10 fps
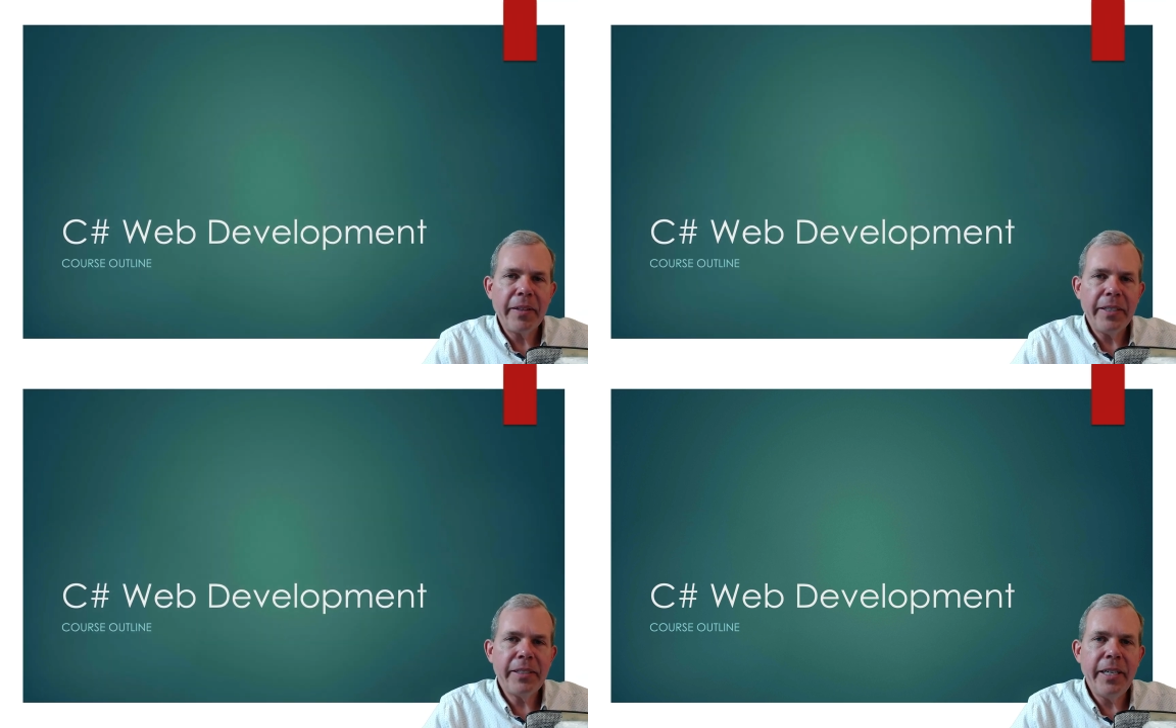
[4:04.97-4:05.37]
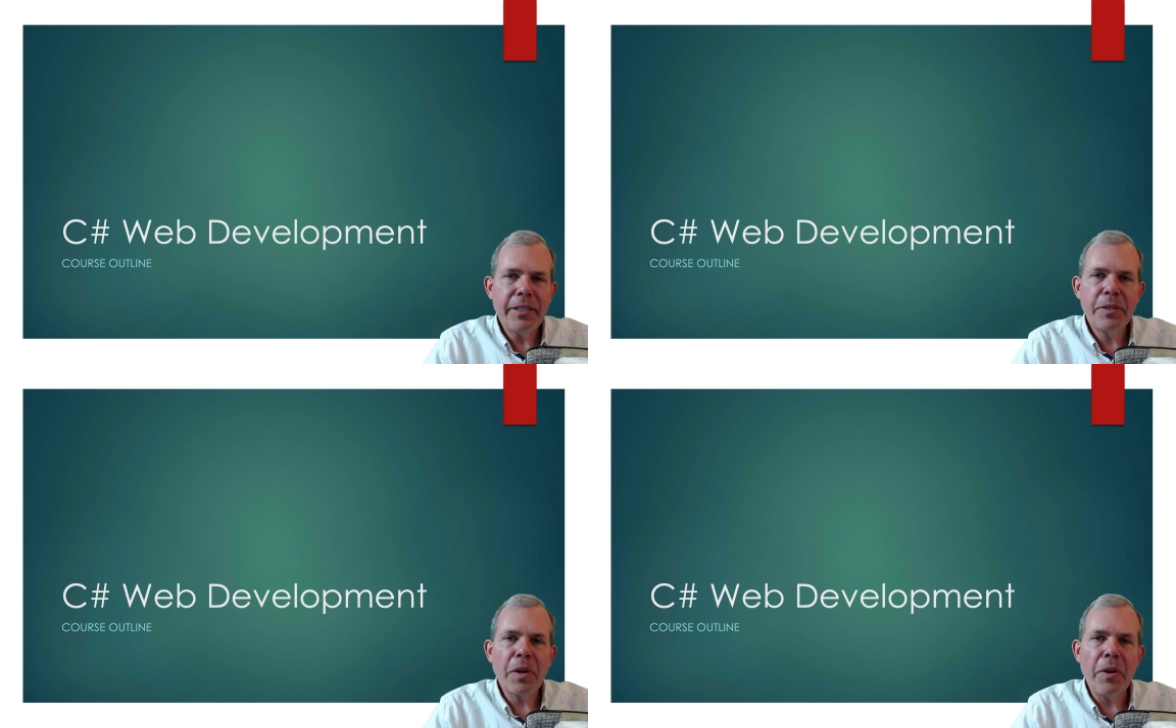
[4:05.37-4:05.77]
Let's
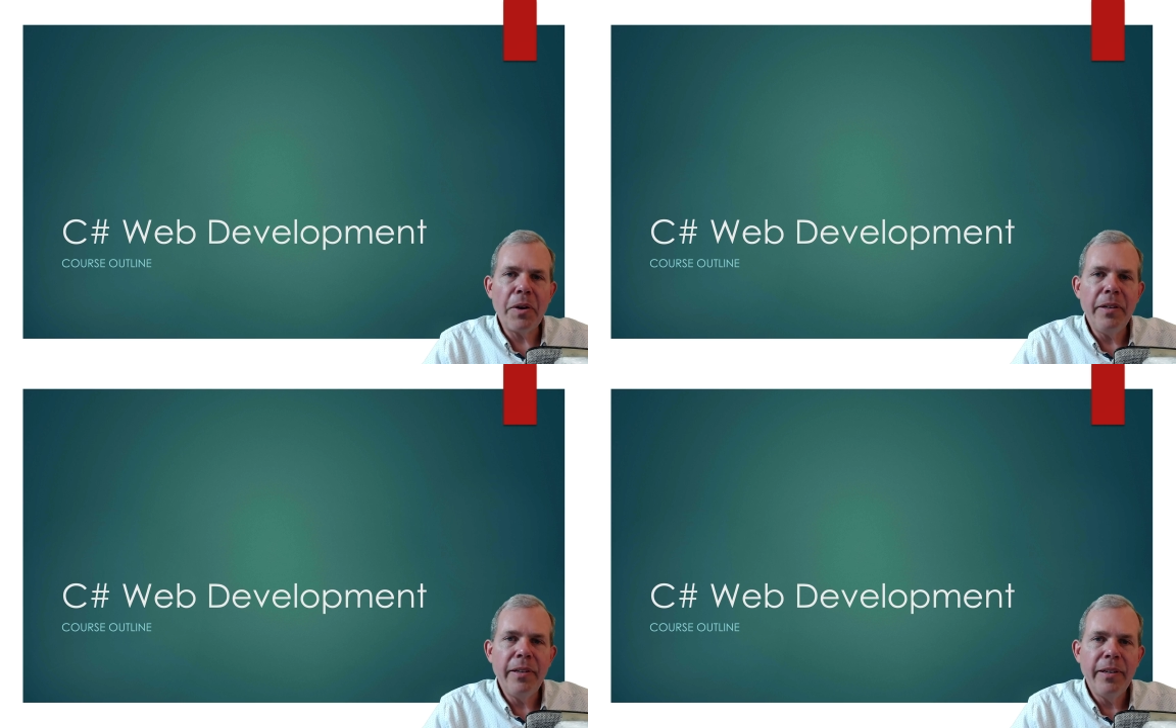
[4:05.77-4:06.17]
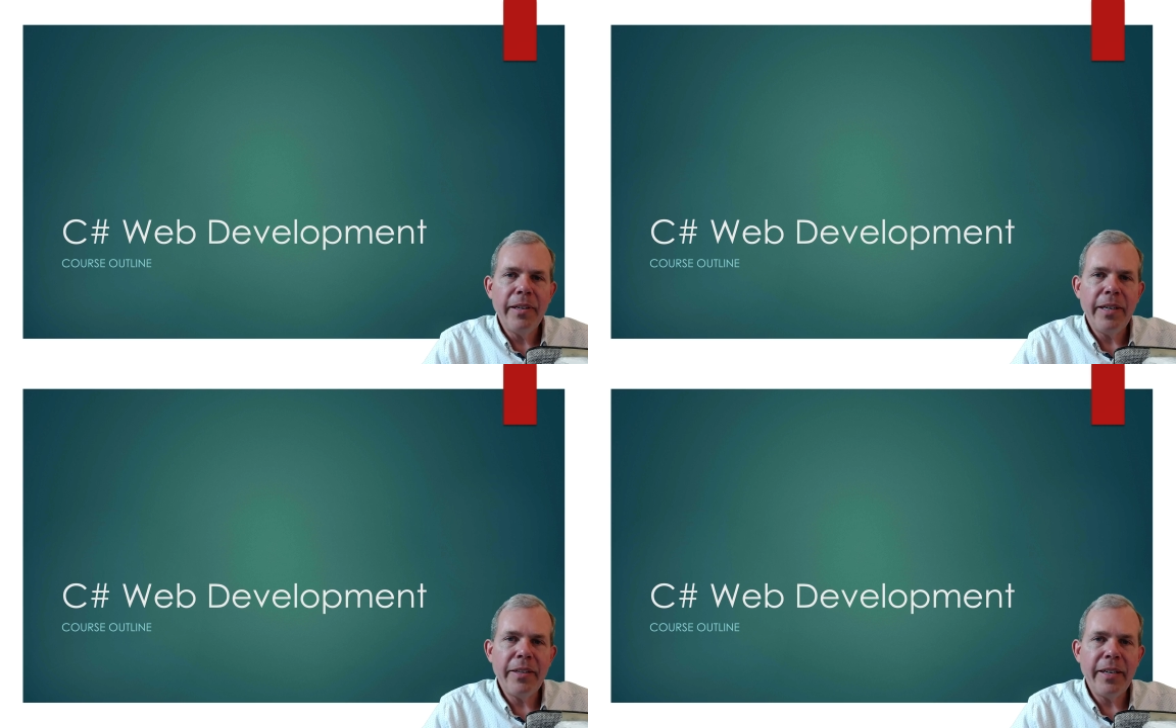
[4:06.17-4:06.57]
get started
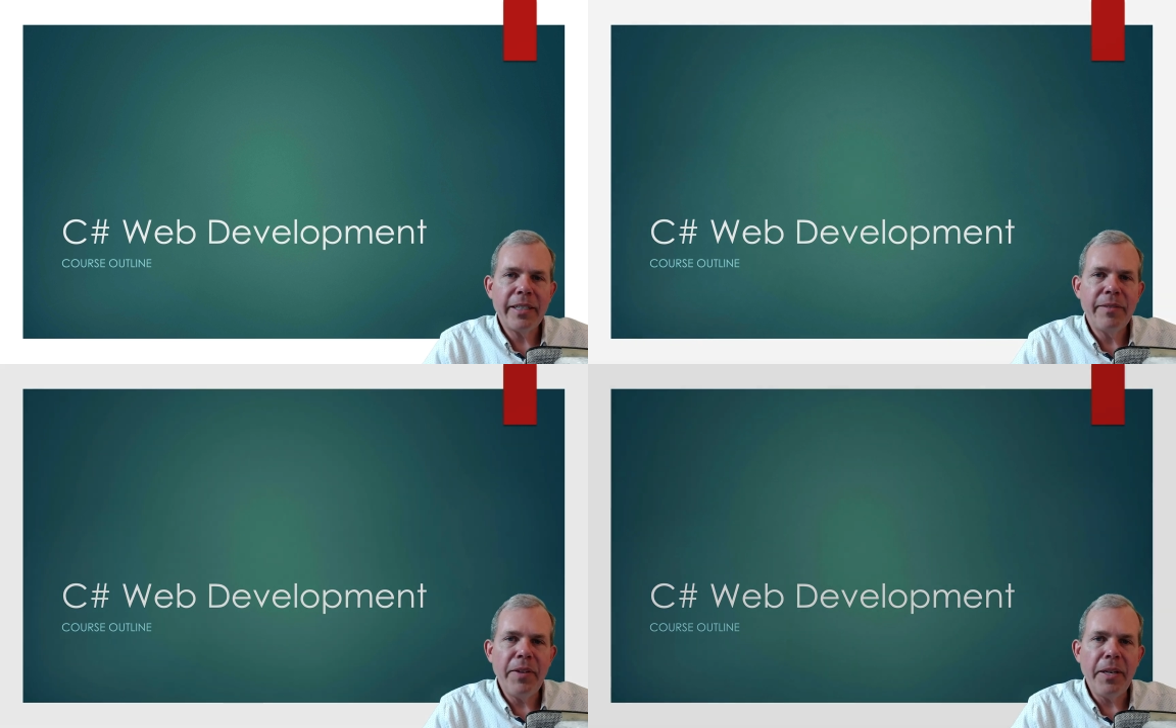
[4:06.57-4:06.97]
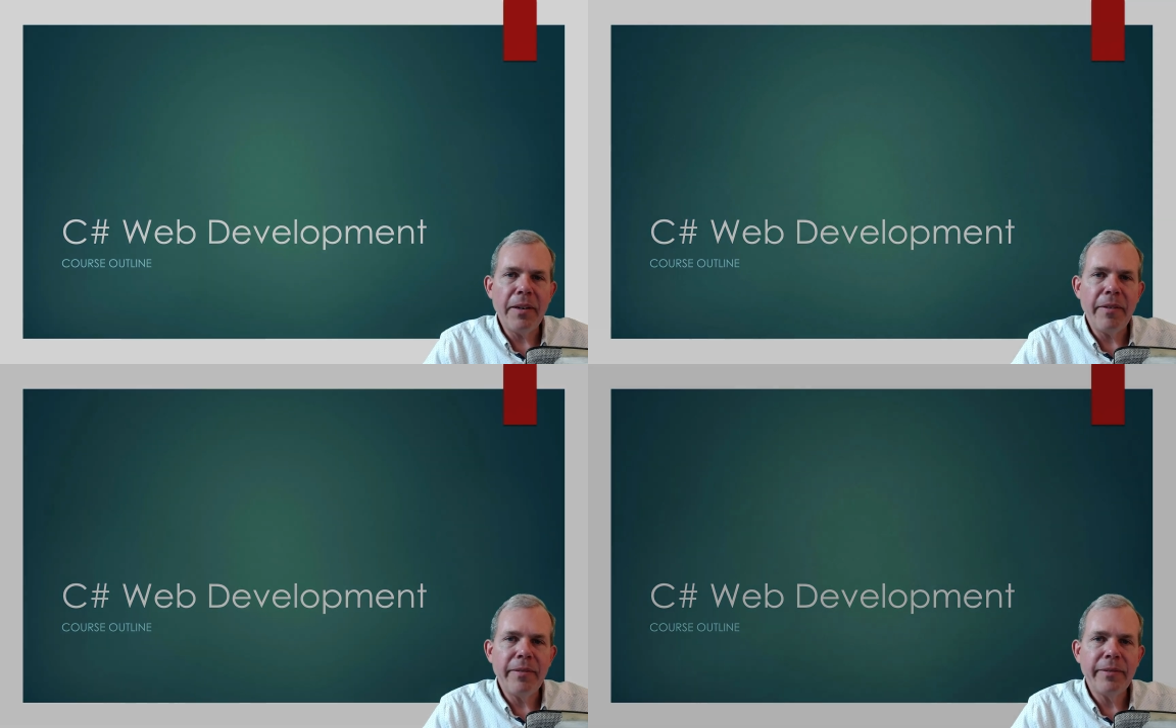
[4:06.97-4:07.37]
in the next
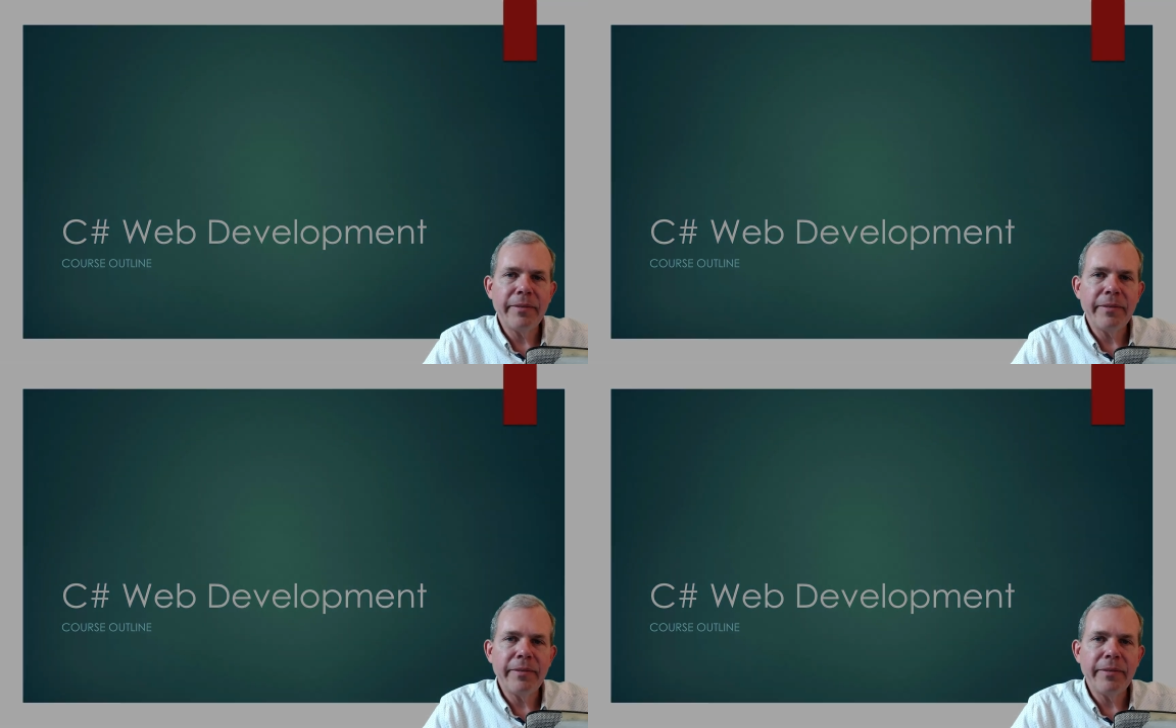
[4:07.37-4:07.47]
video.